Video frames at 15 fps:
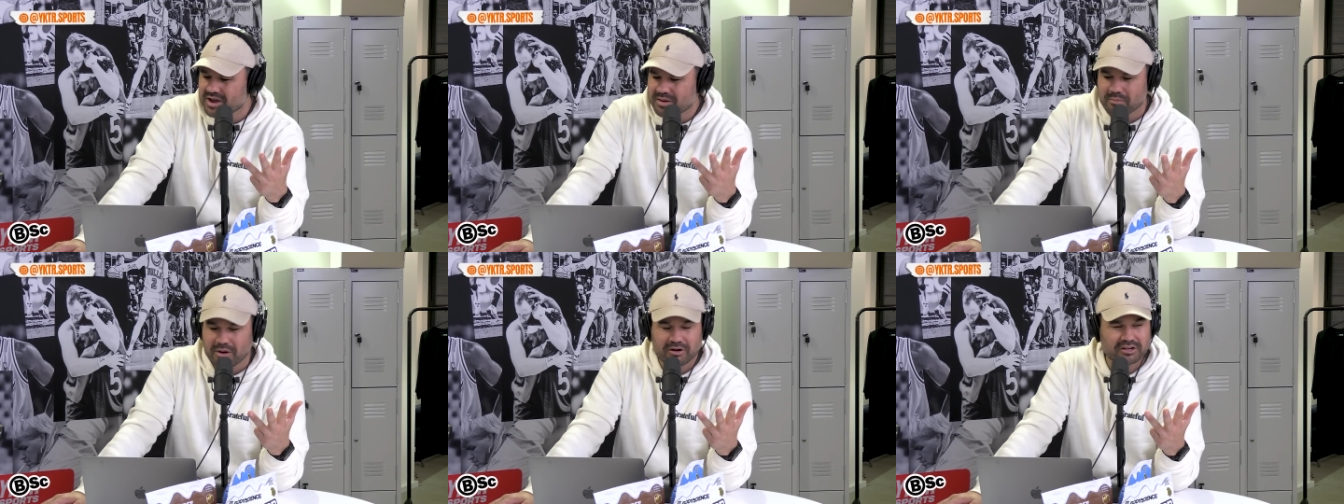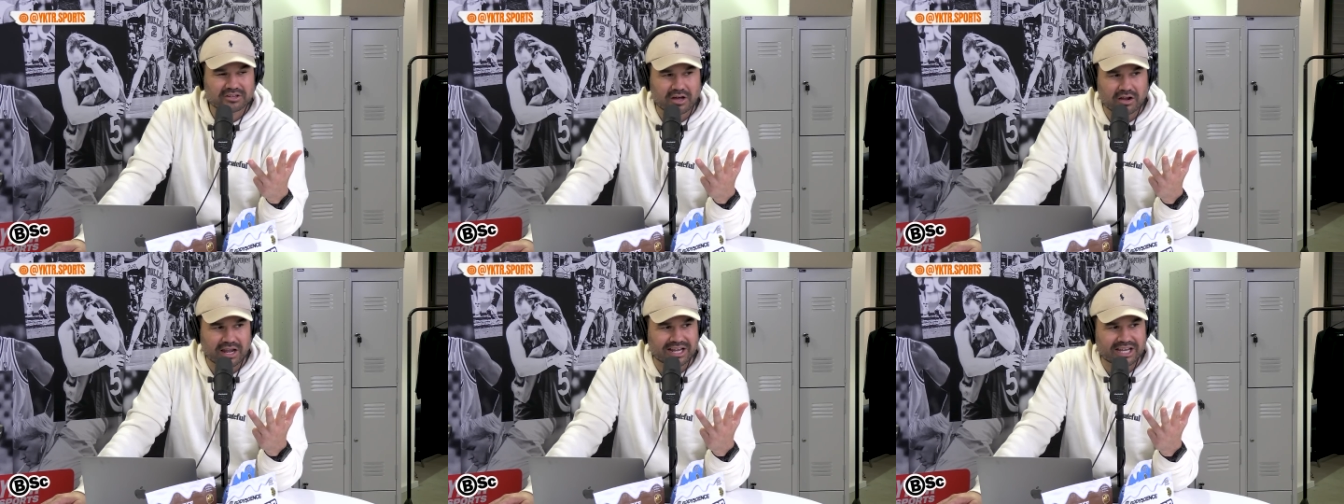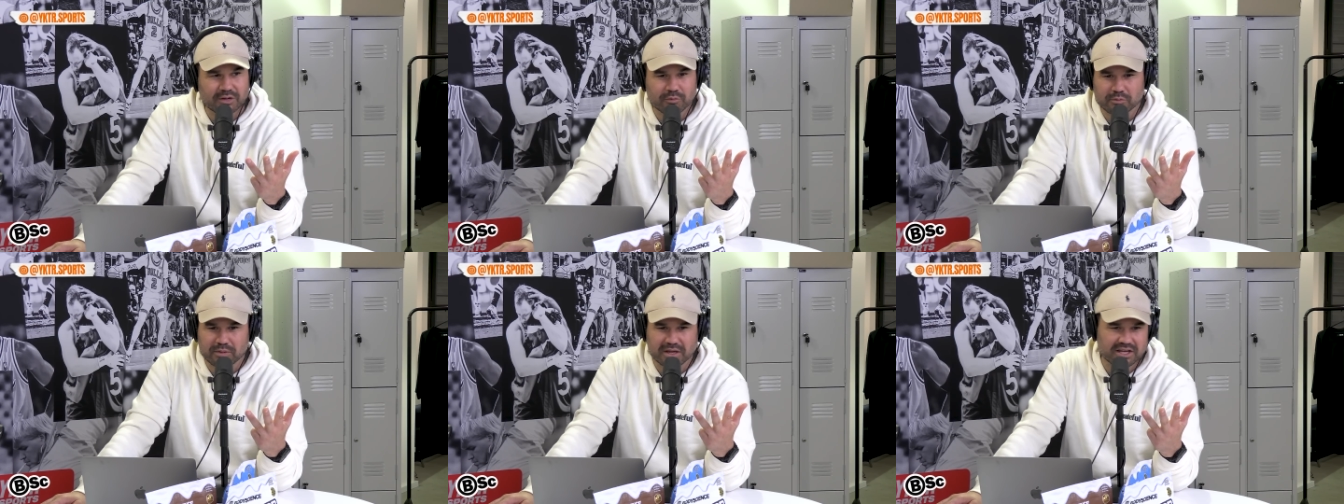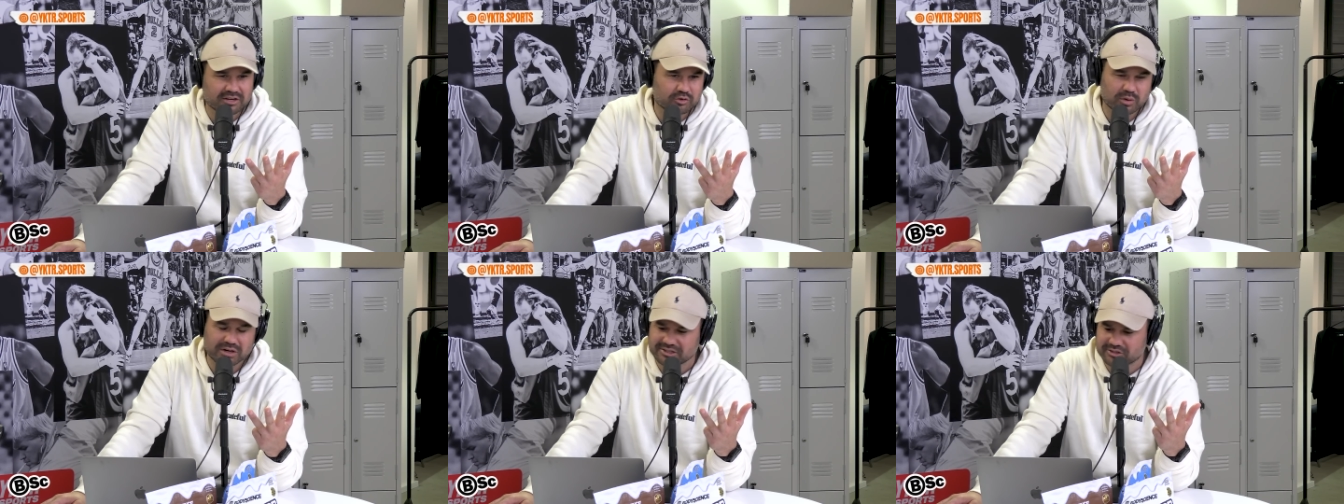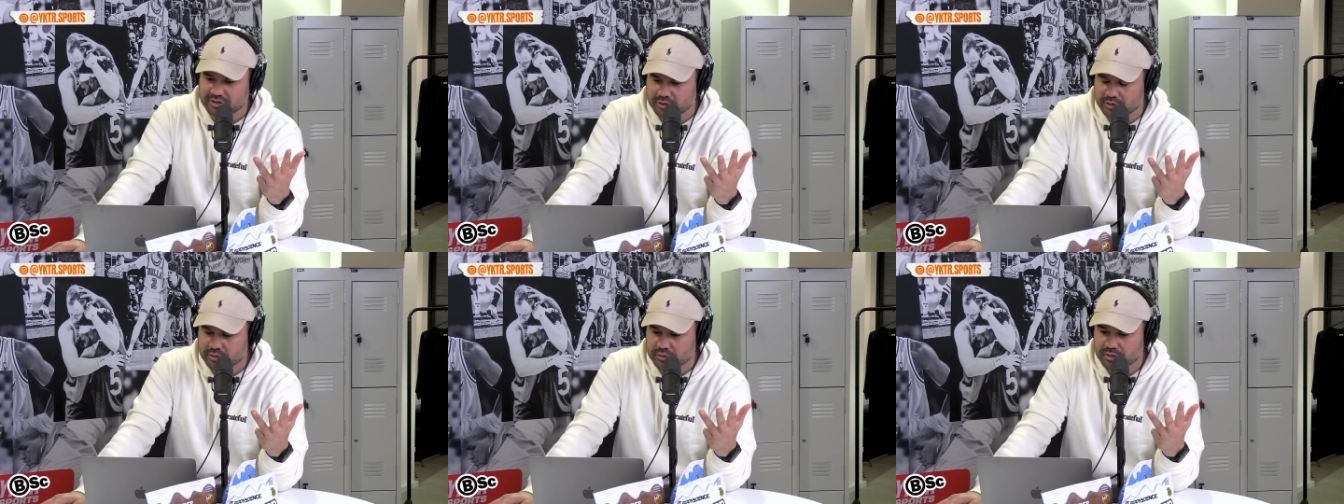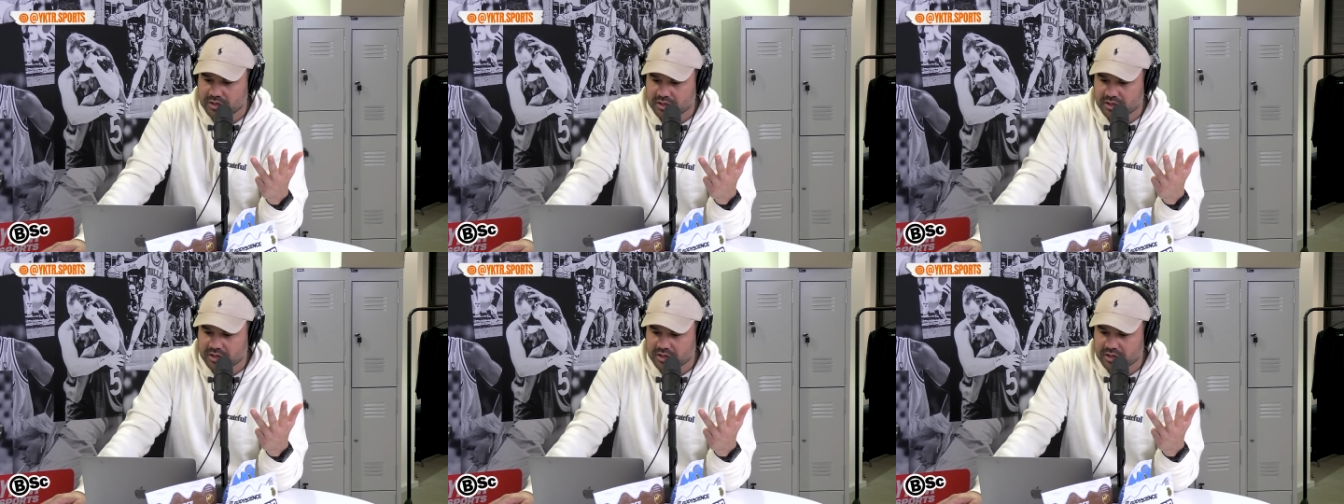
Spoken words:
Murray Taulagi would be 22,